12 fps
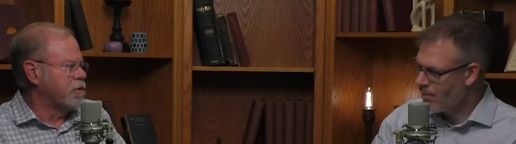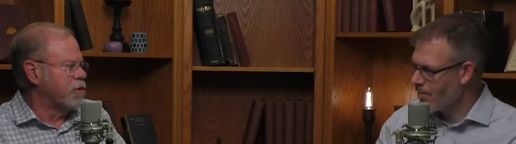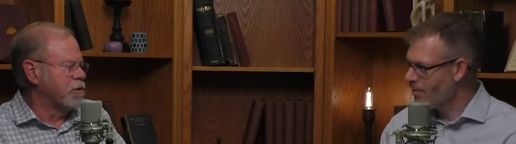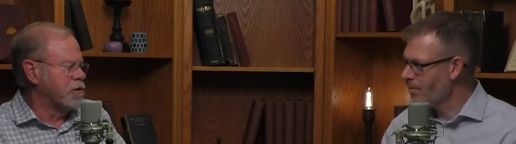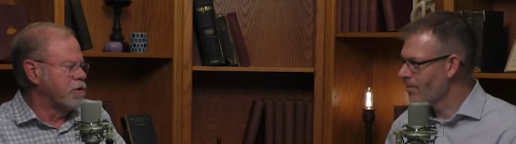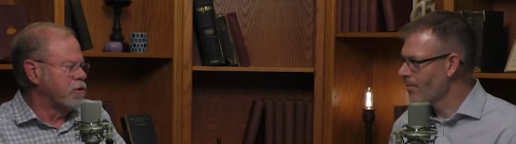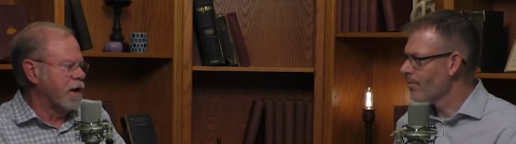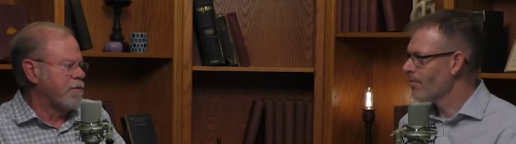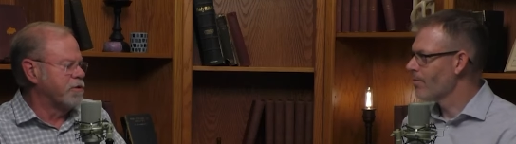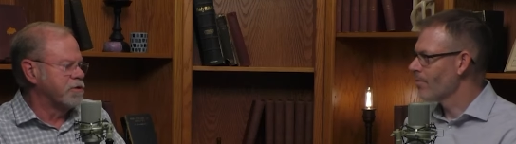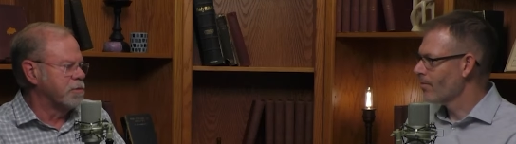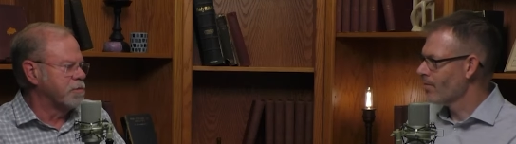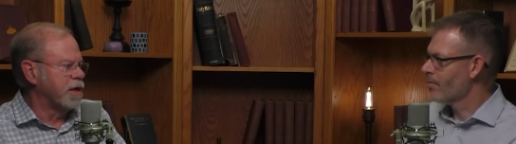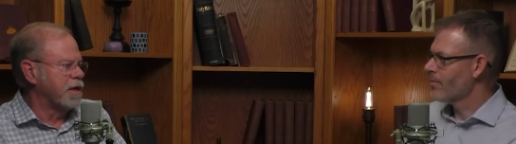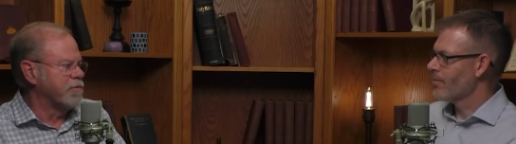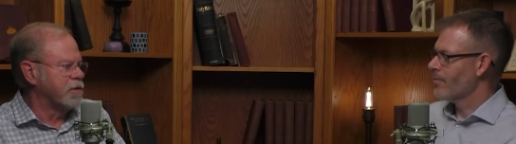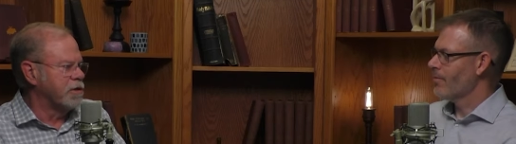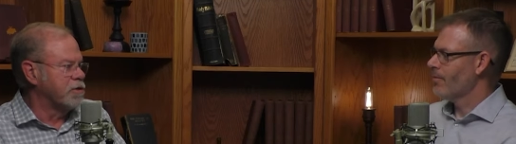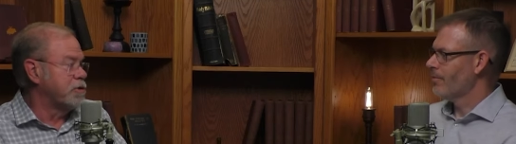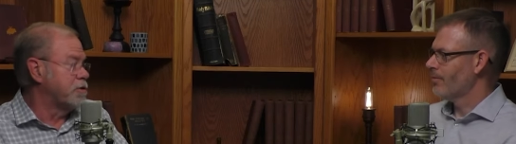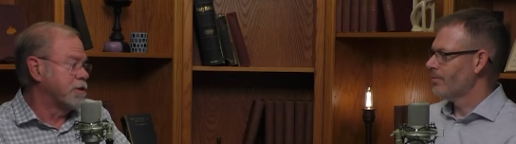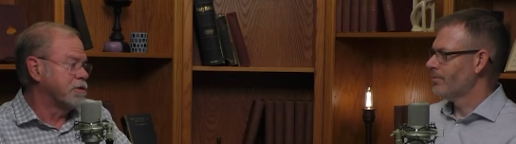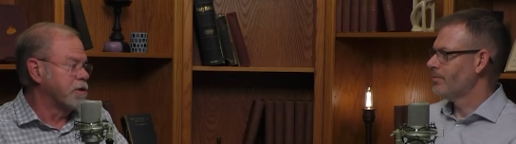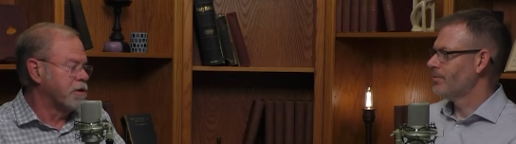Speaker 1: you're you're having some kind of an issue
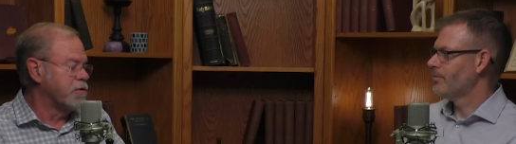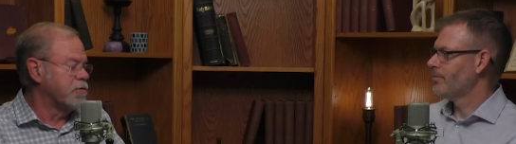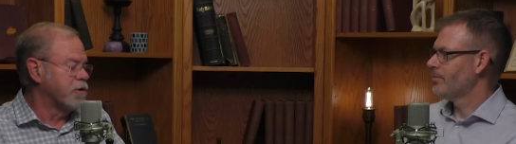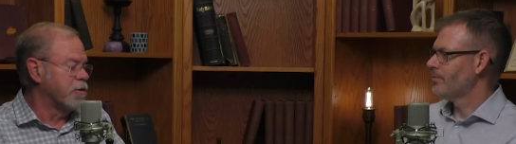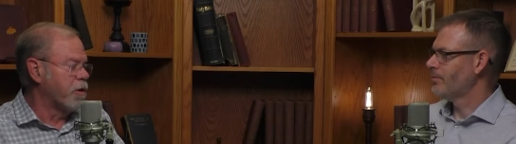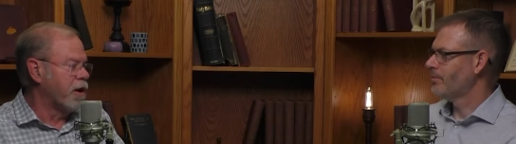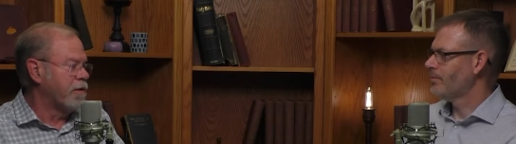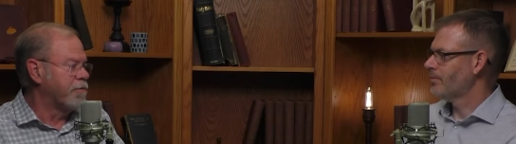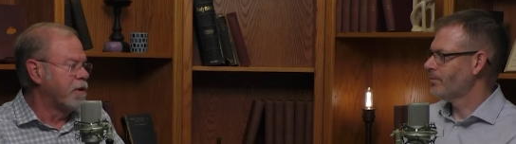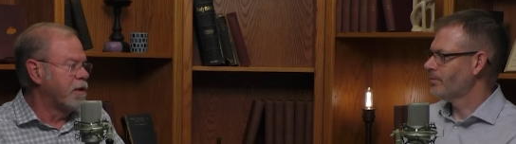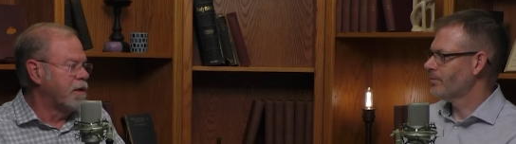let's say you and your wife